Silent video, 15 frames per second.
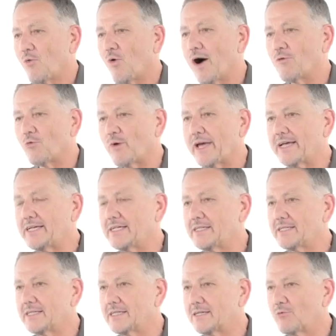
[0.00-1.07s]
What he
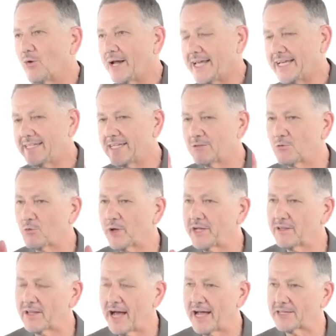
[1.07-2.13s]
didn't
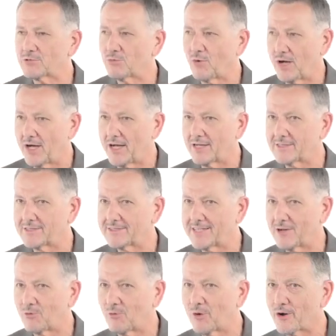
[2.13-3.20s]
realize was
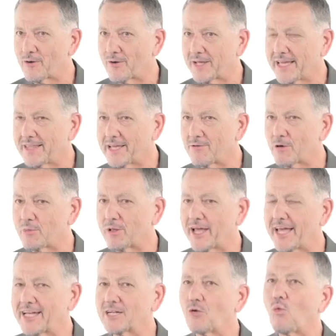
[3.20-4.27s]
that they were
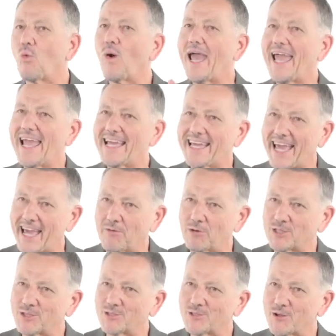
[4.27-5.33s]
playing an away game,
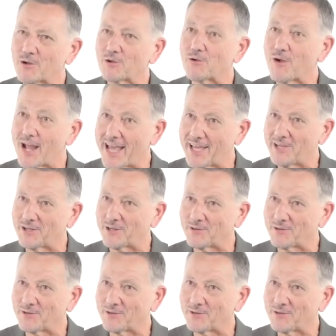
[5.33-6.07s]
which is their gray